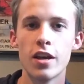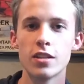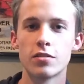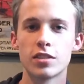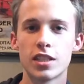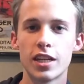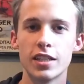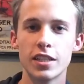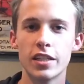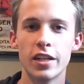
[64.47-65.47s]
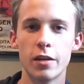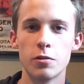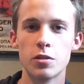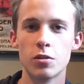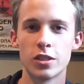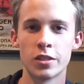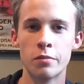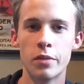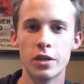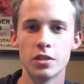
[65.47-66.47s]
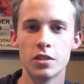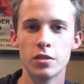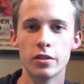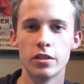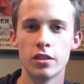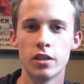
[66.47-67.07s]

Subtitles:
something that I did and I was no longer embarrassed to do it.